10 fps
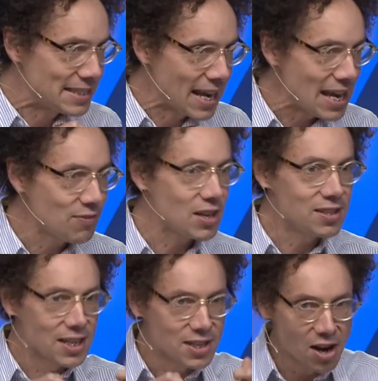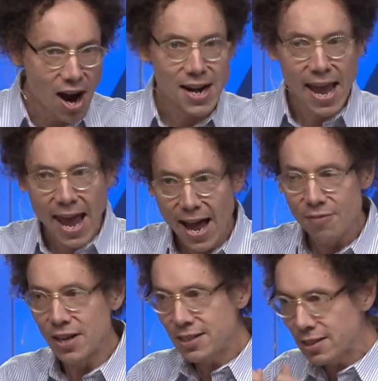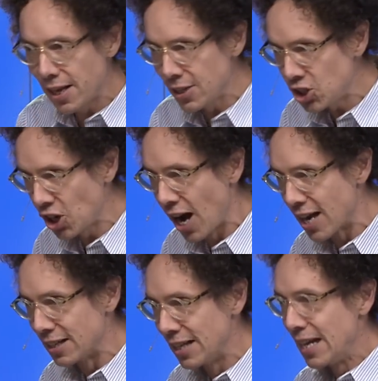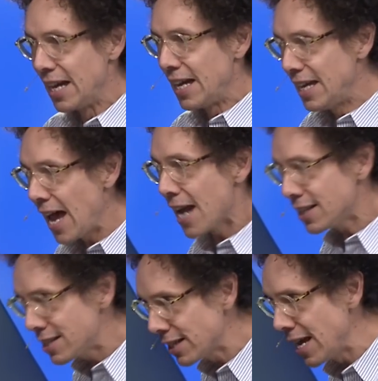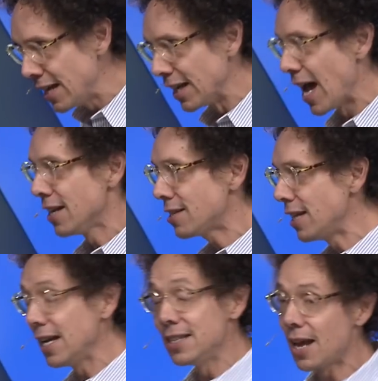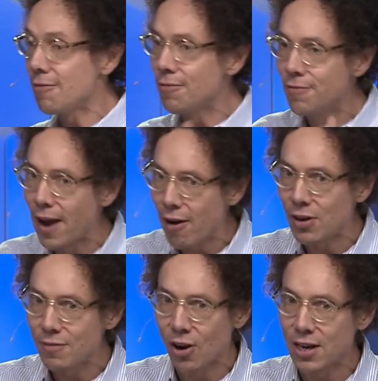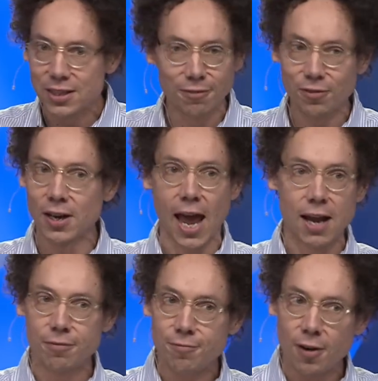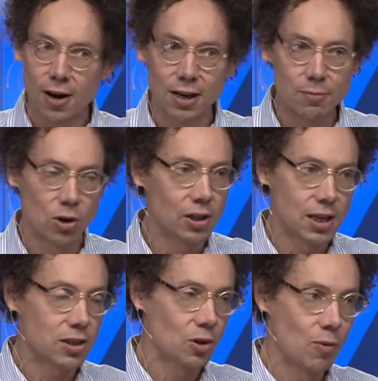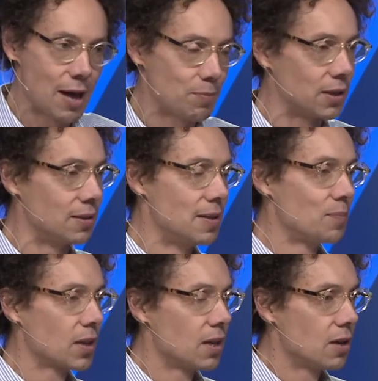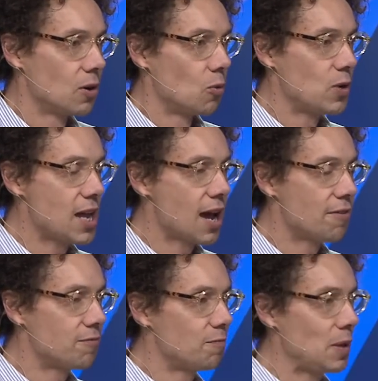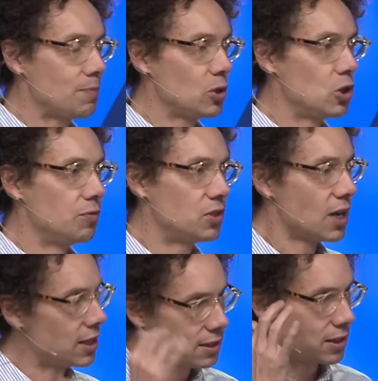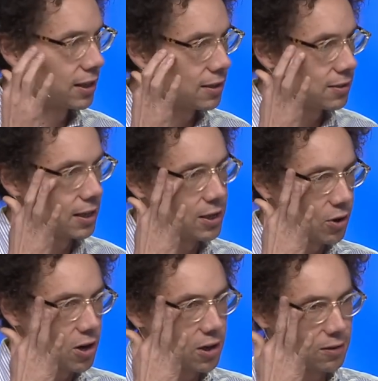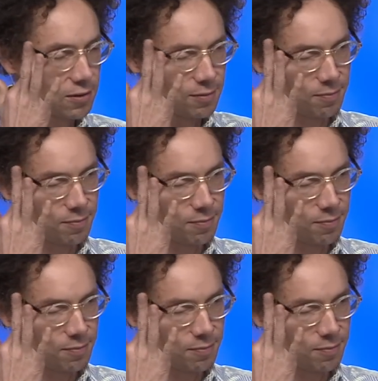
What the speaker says: David did not have a slingshot. He had a sling, and a sling is a very, very different and far more lethal weapon. We have people who've studied slings, and there are,